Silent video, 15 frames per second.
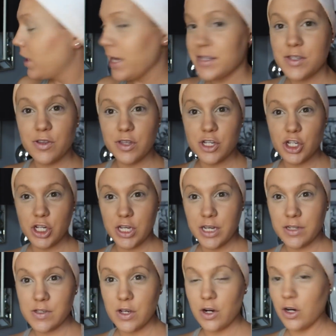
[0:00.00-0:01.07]
Okay, so the
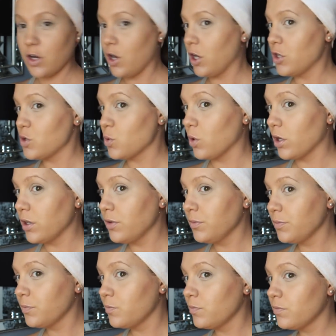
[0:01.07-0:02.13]
cheeks are
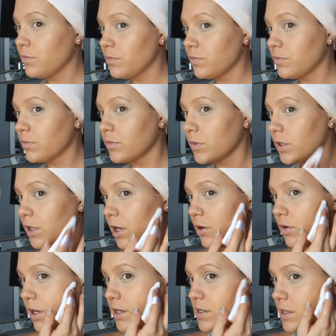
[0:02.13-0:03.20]
contoured. Look
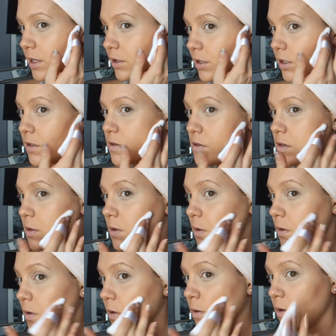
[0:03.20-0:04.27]
how nice that looks.
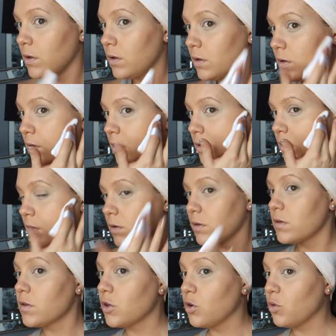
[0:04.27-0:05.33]

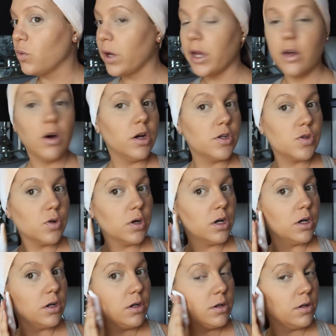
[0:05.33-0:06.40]
It's a great
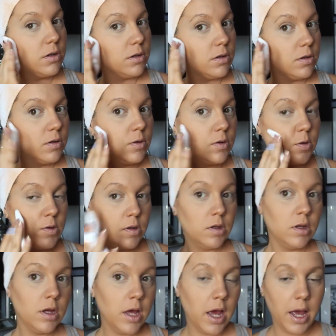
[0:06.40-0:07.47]
contour.
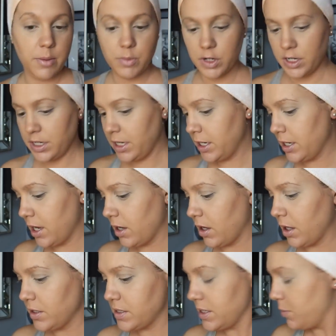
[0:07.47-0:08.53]
I'm gonna need,
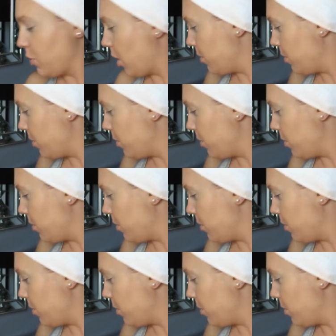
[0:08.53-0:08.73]
I'd say